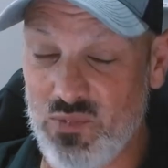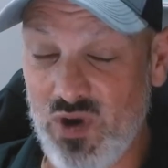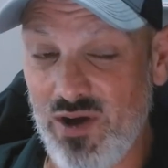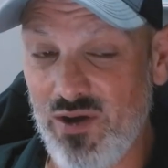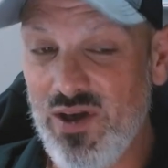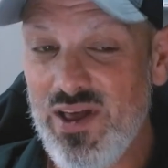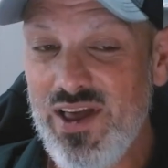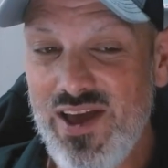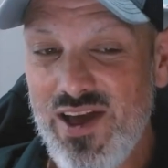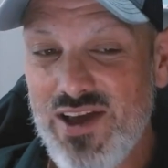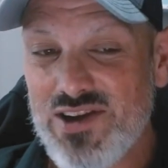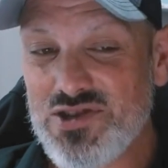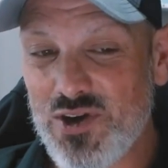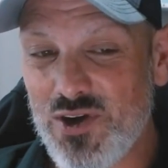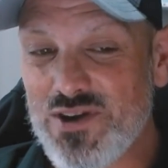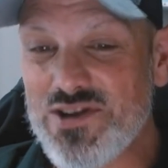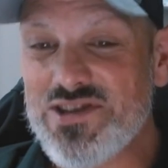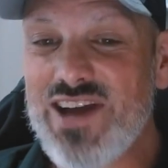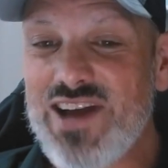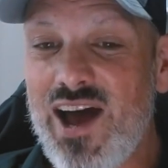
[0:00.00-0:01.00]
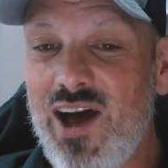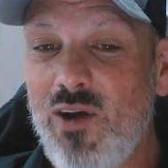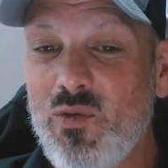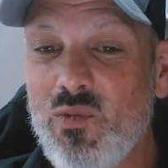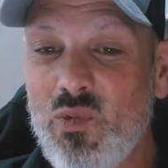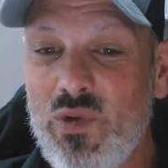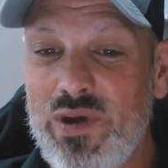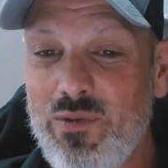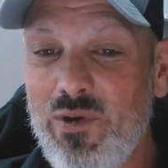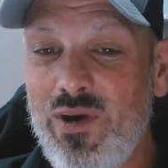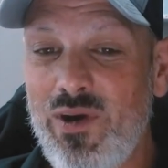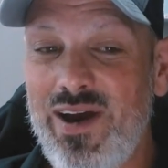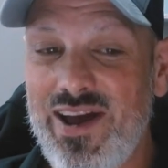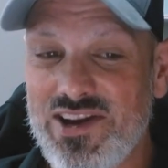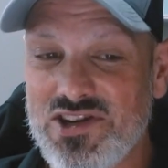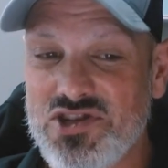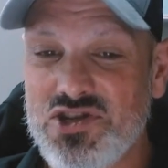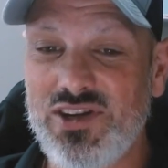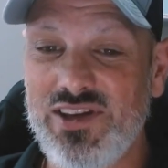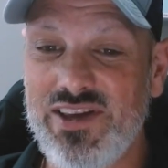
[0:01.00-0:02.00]
Well, turns out we were
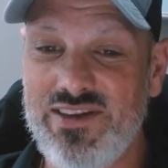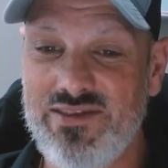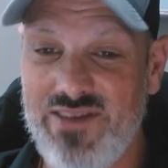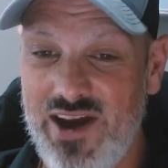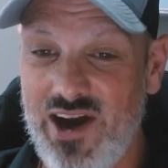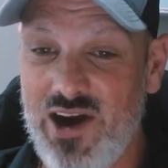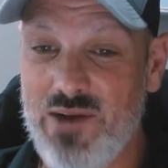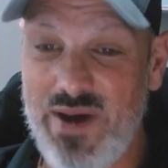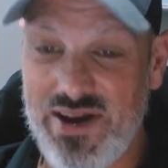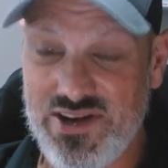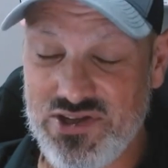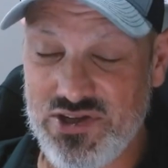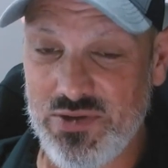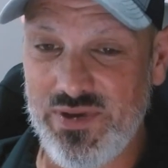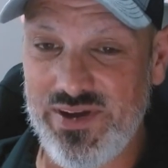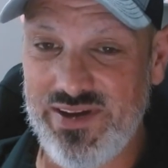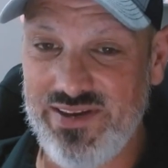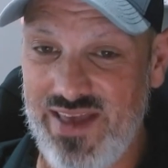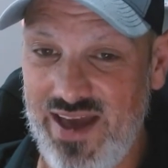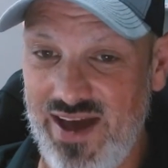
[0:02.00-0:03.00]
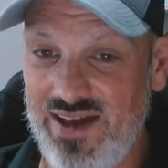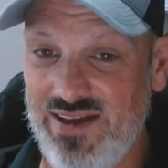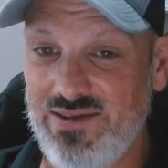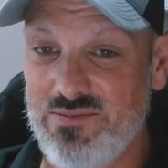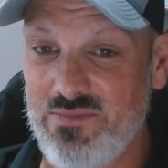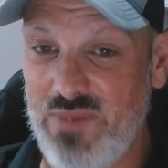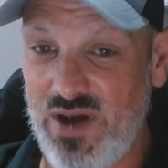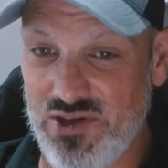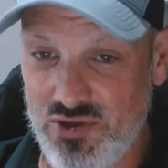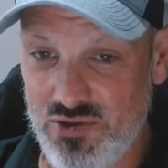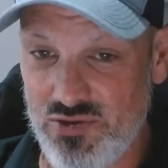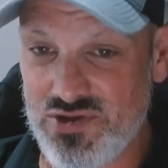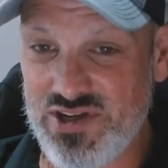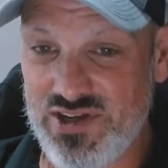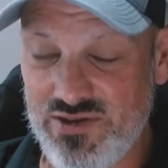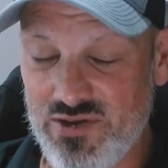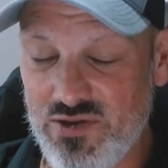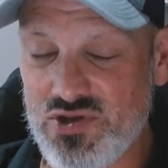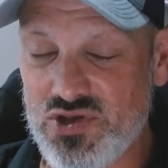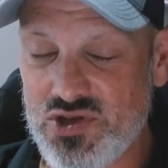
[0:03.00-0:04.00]
actually there by doing that, by
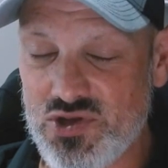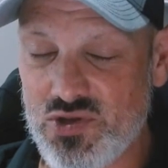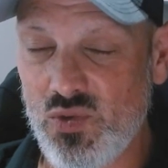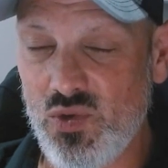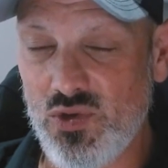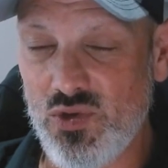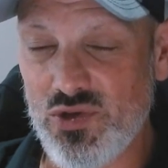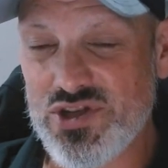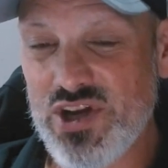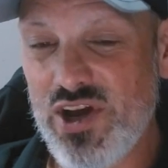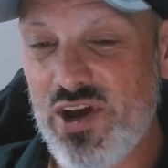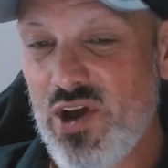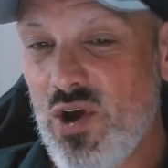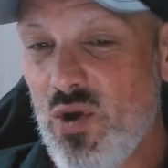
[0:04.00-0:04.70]
using those tools.